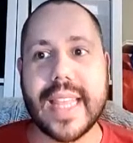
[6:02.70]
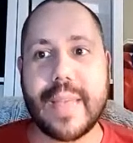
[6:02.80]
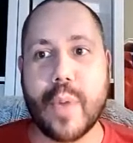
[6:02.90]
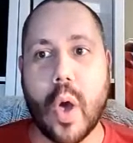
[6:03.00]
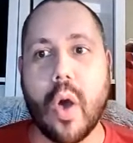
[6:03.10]
the
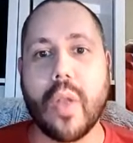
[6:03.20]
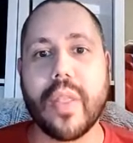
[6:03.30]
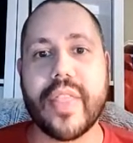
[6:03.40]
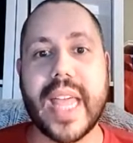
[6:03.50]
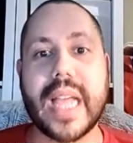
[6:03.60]
important
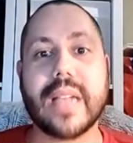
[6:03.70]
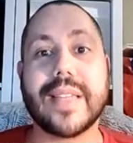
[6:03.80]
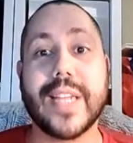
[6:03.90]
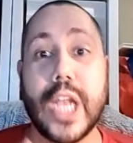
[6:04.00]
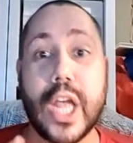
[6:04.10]
thing
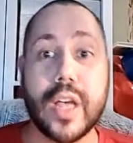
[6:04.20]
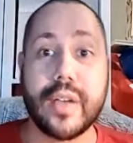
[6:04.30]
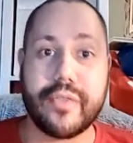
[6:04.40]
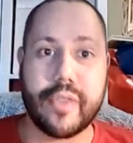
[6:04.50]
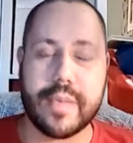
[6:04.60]
to
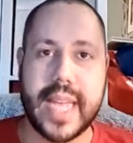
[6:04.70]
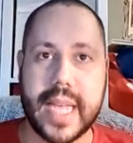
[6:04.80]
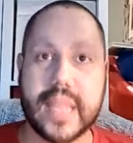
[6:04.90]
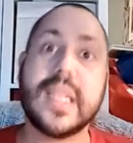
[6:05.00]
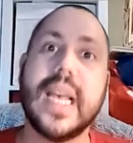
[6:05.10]
learn from
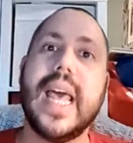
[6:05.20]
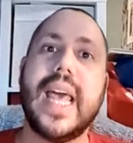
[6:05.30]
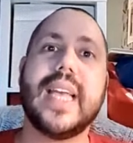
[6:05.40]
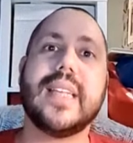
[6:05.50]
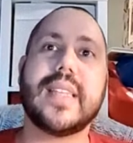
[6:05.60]
this
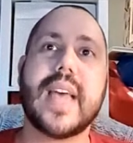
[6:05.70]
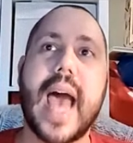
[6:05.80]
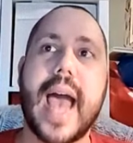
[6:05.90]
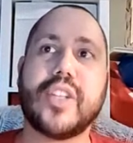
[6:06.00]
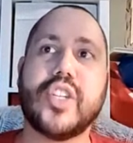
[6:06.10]
is that
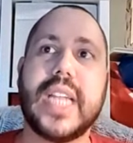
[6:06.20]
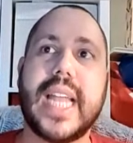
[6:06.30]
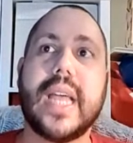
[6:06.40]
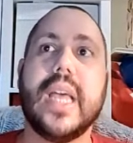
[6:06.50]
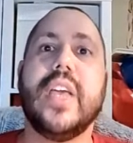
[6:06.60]

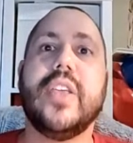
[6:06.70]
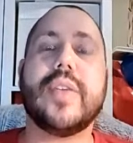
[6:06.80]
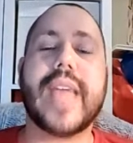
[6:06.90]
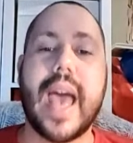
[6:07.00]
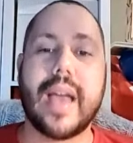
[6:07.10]
actually you
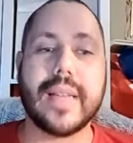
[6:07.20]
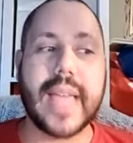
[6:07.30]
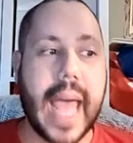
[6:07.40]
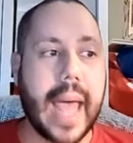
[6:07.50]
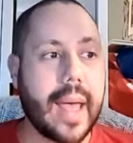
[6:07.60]
can
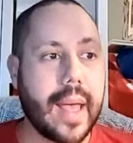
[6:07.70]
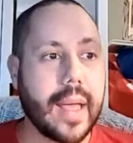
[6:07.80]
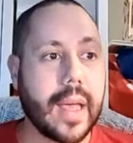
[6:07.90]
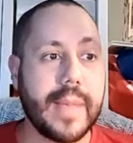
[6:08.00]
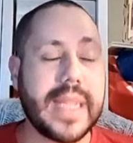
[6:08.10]
get a
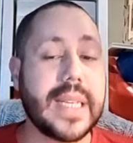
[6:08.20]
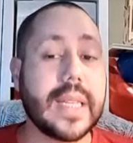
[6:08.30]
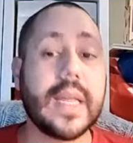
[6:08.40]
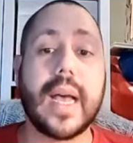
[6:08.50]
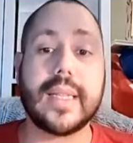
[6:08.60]
committee
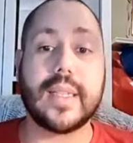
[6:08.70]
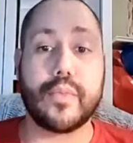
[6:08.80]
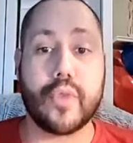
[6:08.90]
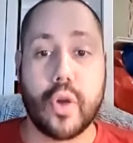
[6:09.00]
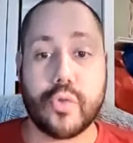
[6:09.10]
that has a
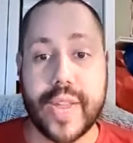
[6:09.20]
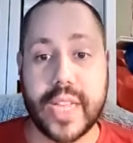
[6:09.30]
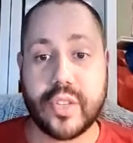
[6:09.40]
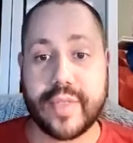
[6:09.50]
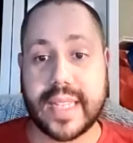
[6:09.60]
broad
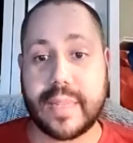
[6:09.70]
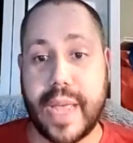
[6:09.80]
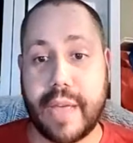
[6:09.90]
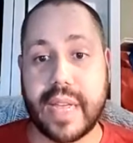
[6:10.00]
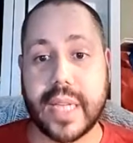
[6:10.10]
range of
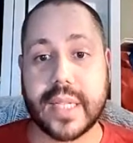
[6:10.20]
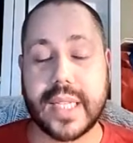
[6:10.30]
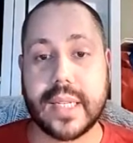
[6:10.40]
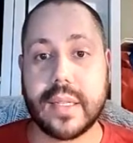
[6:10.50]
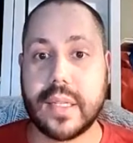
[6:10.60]

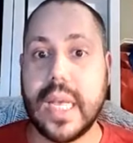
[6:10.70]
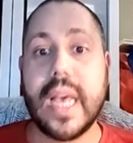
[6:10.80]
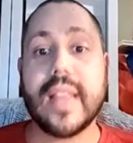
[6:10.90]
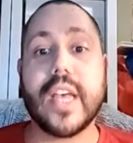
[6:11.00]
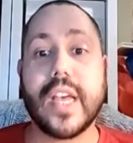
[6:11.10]
experiences
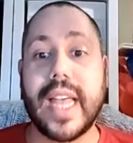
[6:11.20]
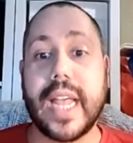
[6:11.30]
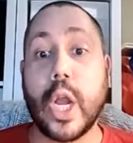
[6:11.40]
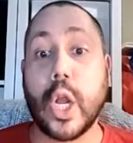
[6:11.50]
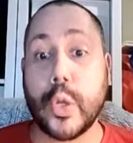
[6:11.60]
that
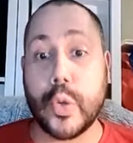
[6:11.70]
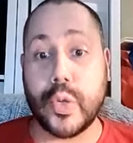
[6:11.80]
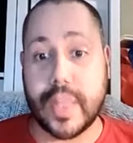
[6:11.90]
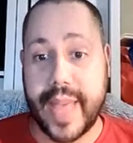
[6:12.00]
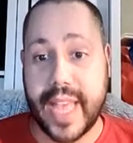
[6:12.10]

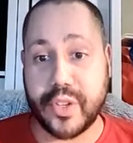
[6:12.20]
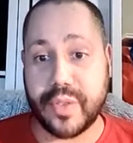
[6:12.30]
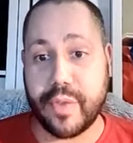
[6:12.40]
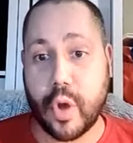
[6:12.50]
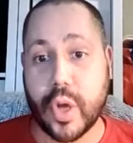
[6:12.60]
includes the
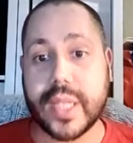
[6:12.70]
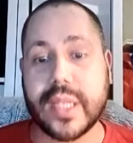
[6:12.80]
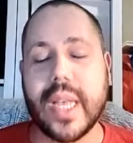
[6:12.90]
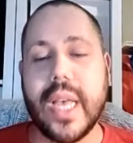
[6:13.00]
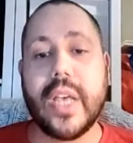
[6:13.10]
patient
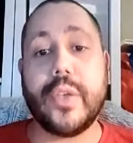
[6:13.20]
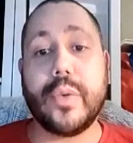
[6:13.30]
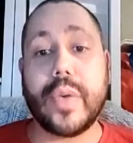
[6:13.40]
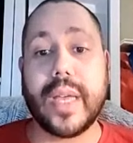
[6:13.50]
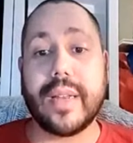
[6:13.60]
voice. You
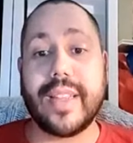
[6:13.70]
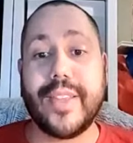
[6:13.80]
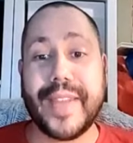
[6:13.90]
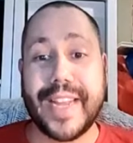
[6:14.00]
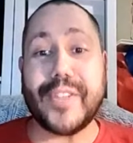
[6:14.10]
can
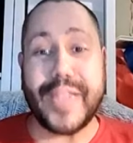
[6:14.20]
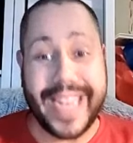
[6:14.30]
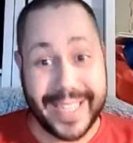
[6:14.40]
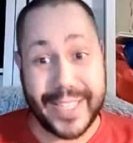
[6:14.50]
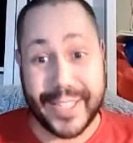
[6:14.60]
actually
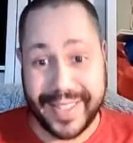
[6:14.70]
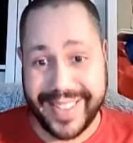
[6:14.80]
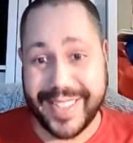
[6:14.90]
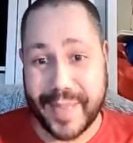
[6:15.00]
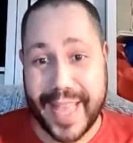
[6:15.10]

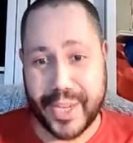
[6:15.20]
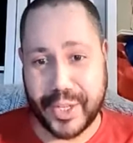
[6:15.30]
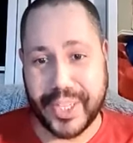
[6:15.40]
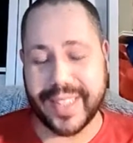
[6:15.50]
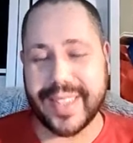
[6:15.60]
listen to
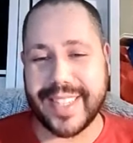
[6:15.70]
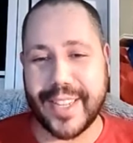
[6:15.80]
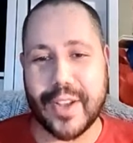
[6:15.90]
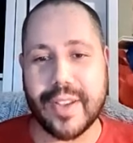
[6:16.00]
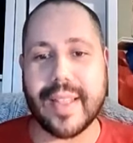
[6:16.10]
patients, you
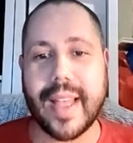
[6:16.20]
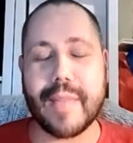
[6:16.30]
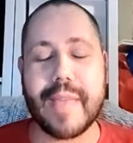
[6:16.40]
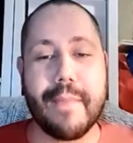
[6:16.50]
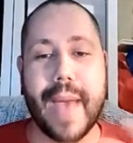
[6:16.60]
know,
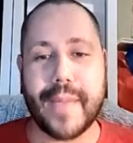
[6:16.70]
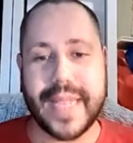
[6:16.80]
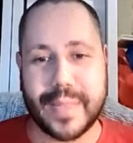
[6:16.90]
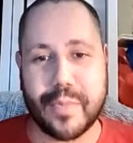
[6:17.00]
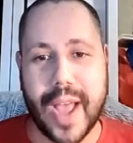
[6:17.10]
that might be a
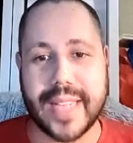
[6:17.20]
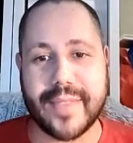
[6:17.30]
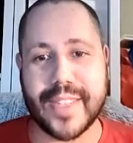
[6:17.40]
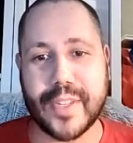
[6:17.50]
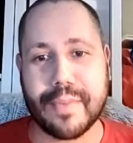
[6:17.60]
surprise
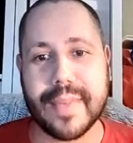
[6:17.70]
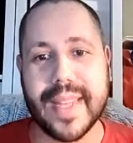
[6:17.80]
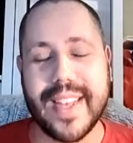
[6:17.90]
for some